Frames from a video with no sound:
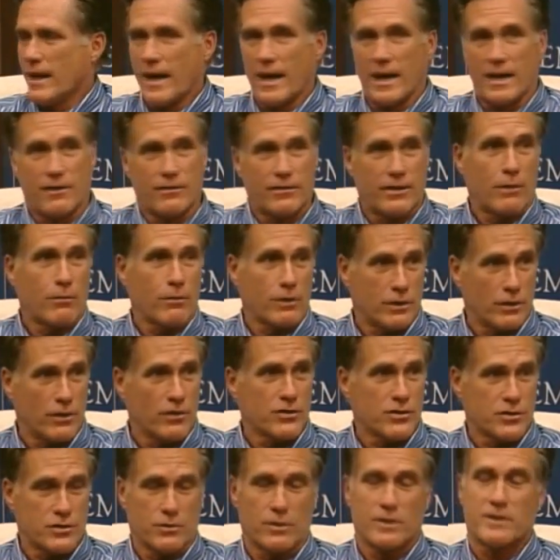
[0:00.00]
and if they were
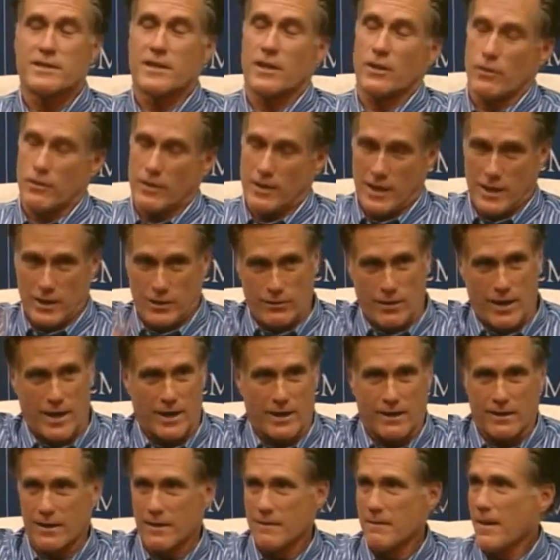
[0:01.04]
close to it, it's like, okay, you're
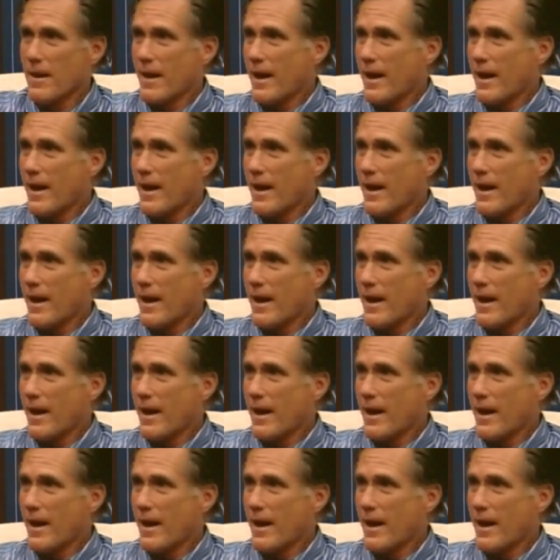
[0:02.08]
hired.